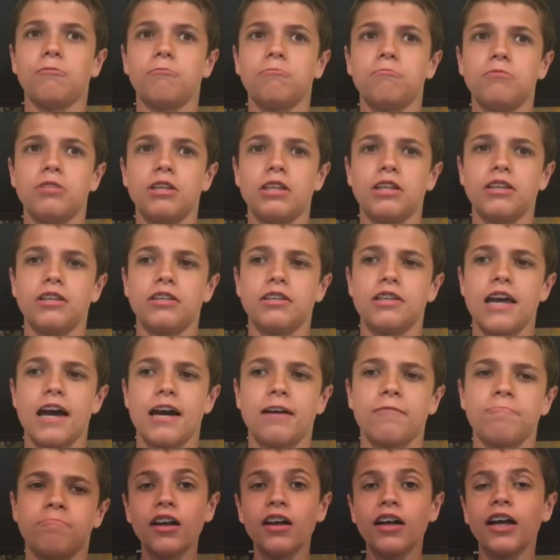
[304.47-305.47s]
yeah.
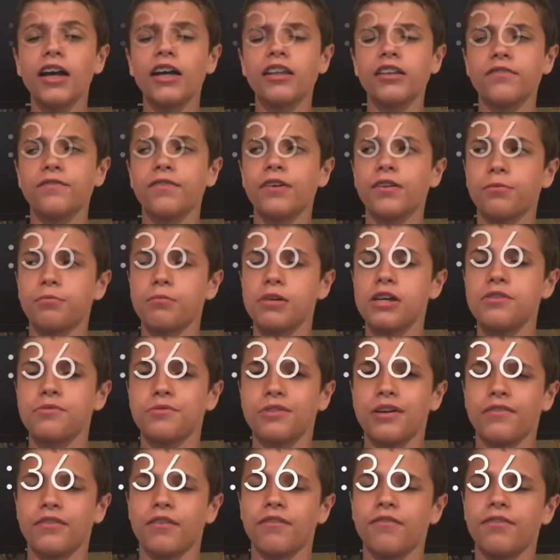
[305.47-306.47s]
And in 5th place, we
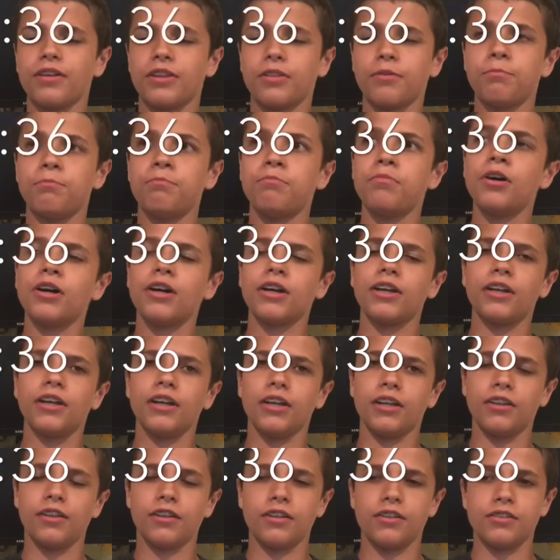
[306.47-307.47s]
have the 5th book
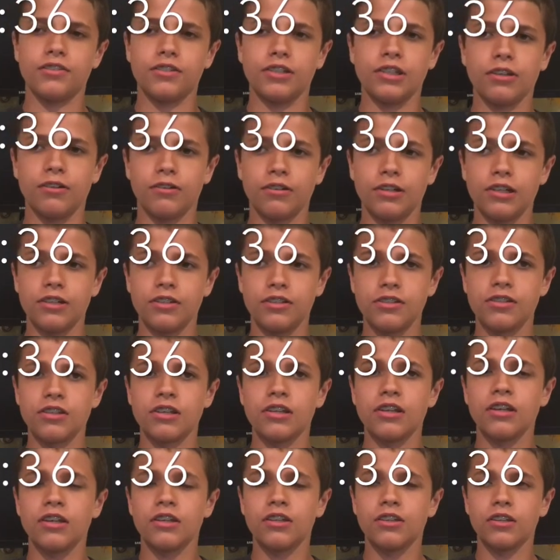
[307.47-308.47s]
in the series,
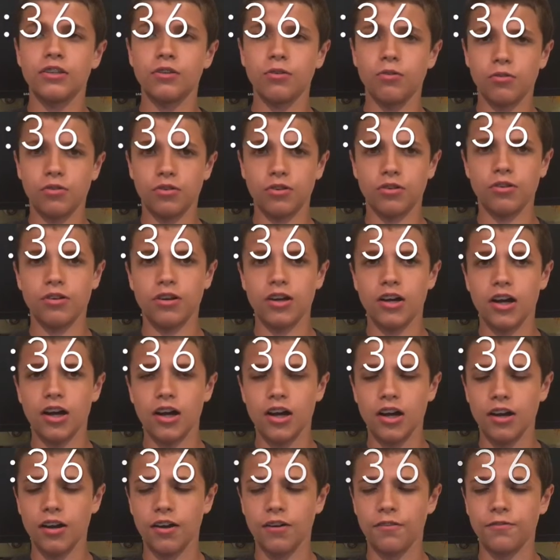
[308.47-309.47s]
The Order
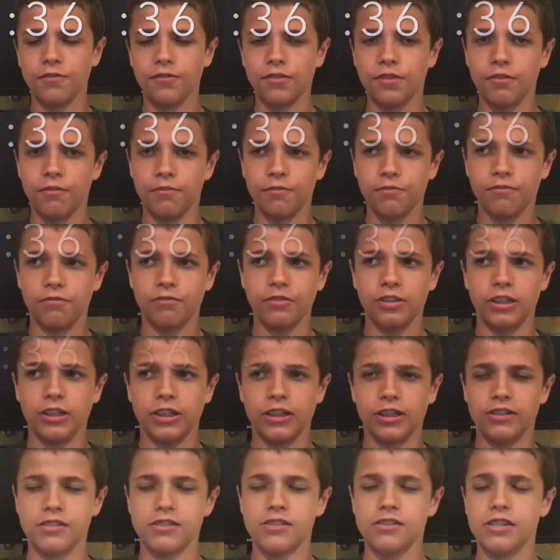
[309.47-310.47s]
of the
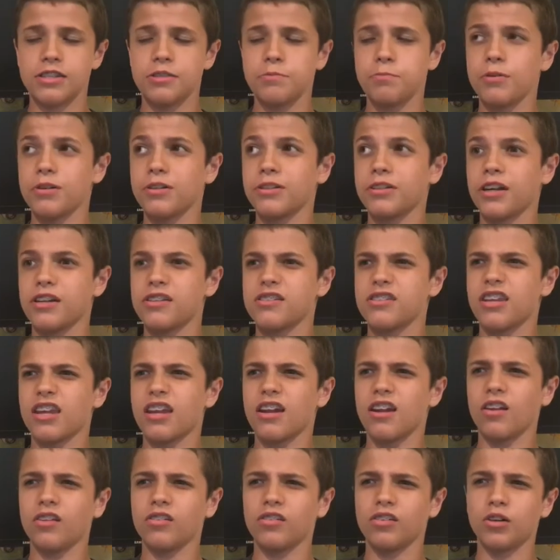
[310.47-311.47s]
Phoenix. This book does get
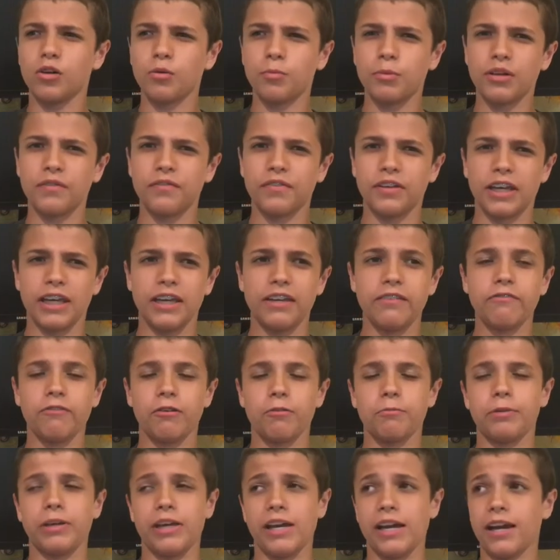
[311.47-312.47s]
a little bit of hate for
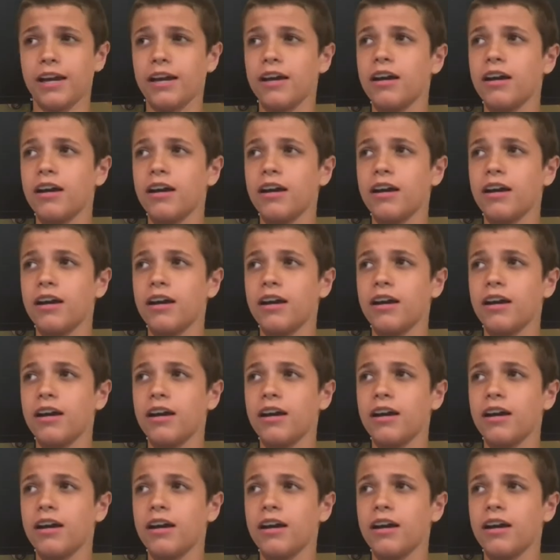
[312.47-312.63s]
being